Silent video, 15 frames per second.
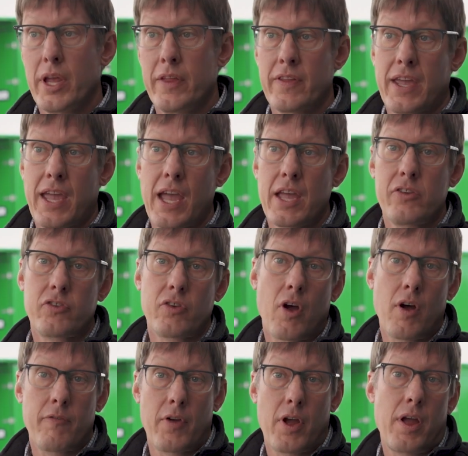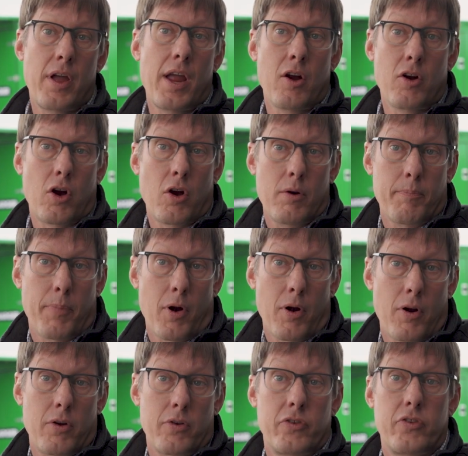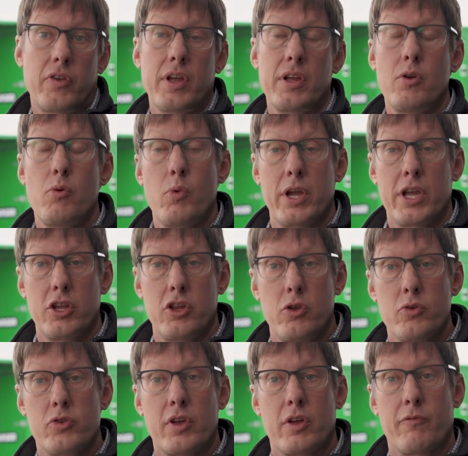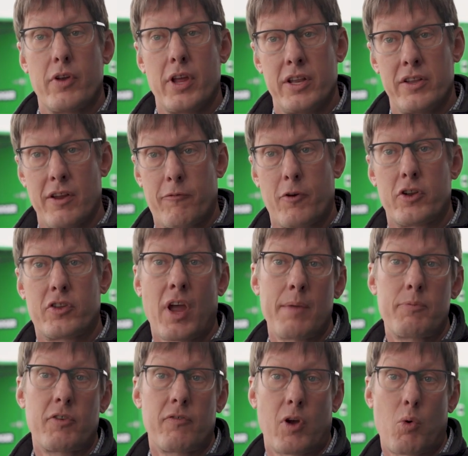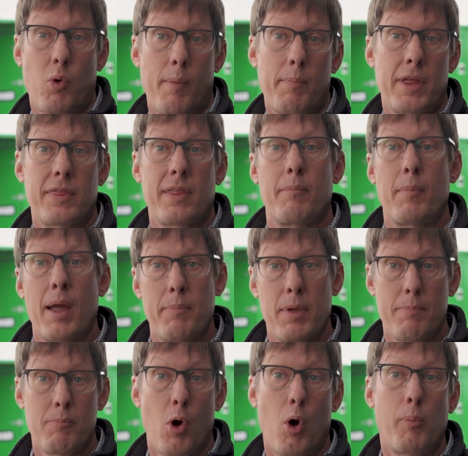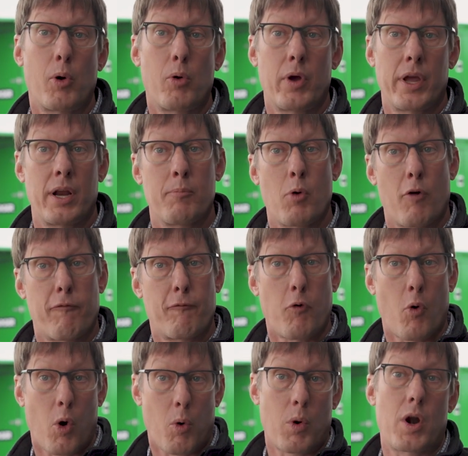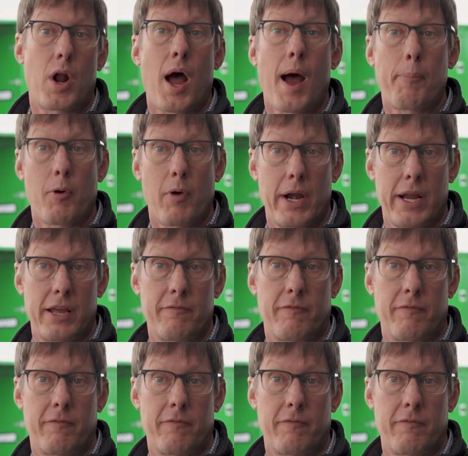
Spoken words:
in the case of air curtain burners, we can use it in different types of equipment that might be mobile in a more forward operating